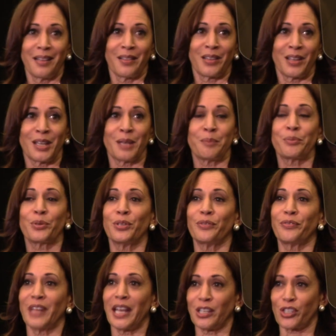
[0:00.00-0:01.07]
the number
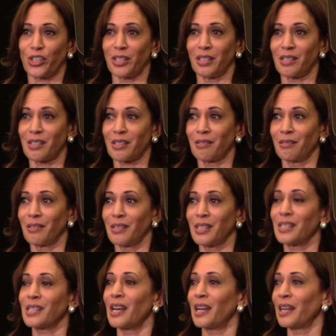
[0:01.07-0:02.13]
of nations to
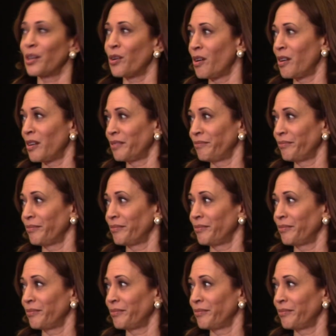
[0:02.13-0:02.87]
sign on.